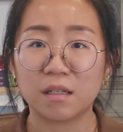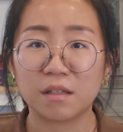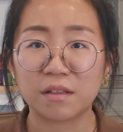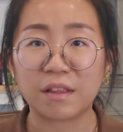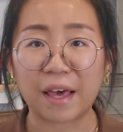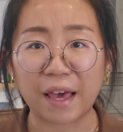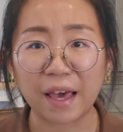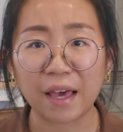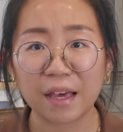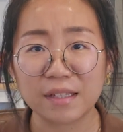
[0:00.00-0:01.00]

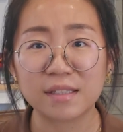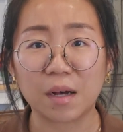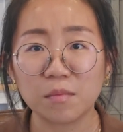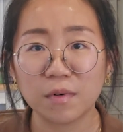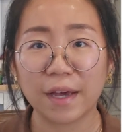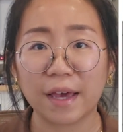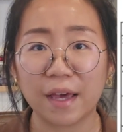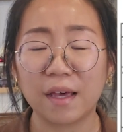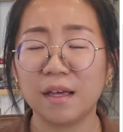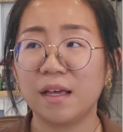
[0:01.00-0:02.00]
there
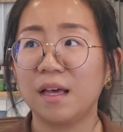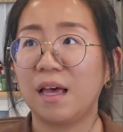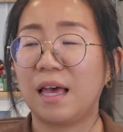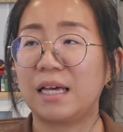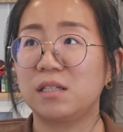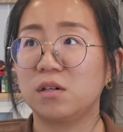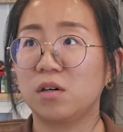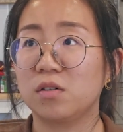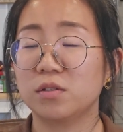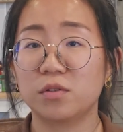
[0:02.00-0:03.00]
somewhere and
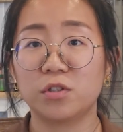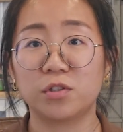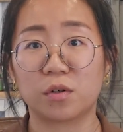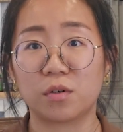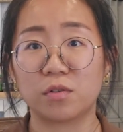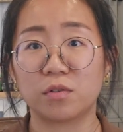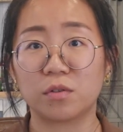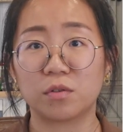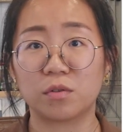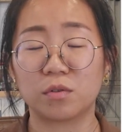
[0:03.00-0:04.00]
also show
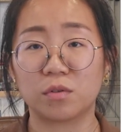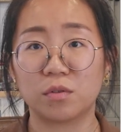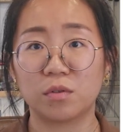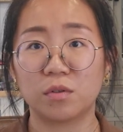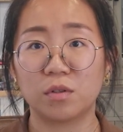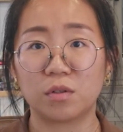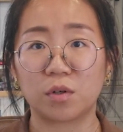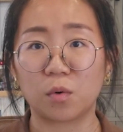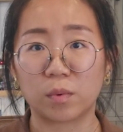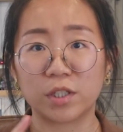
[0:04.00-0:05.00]
you,
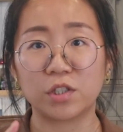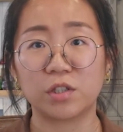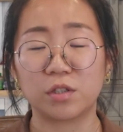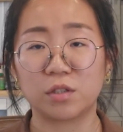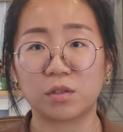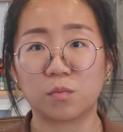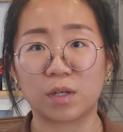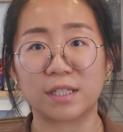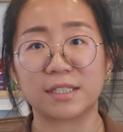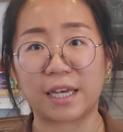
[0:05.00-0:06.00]
which
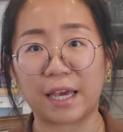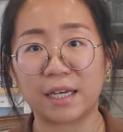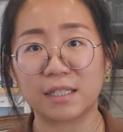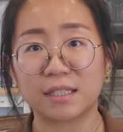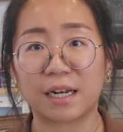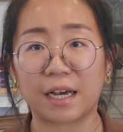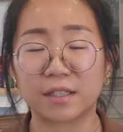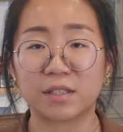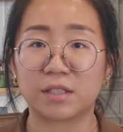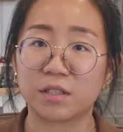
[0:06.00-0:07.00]
were the days that I
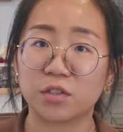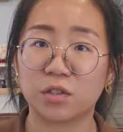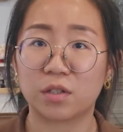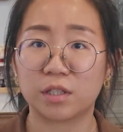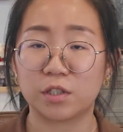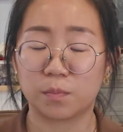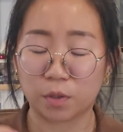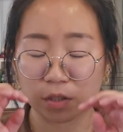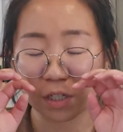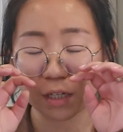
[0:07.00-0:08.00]
stitched on each
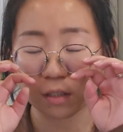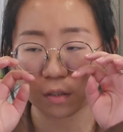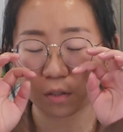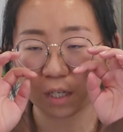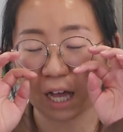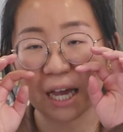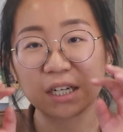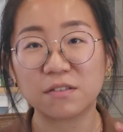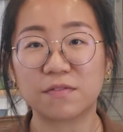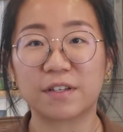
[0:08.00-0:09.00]
project, so you
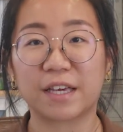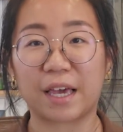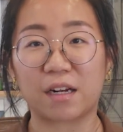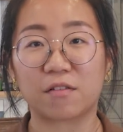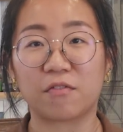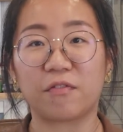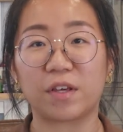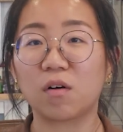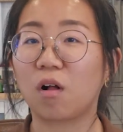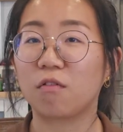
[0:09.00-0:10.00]
kind of get a
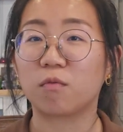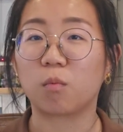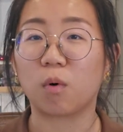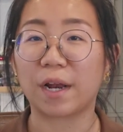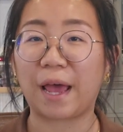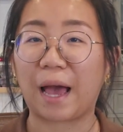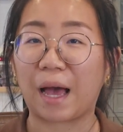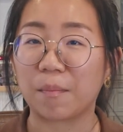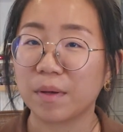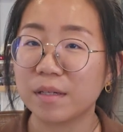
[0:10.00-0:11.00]
feel of what
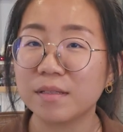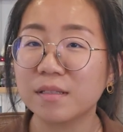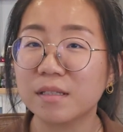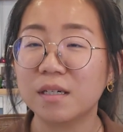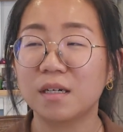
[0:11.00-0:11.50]
happened.